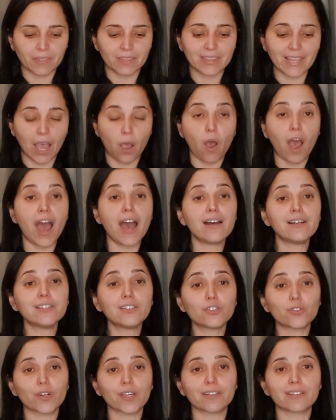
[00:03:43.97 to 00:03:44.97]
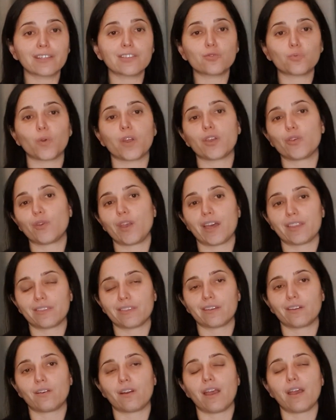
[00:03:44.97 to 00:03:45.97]
Now, under it is where you
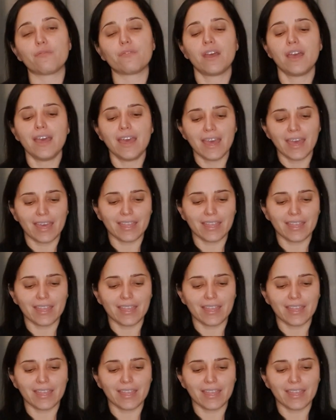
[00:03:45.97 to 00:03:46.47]
get the graph.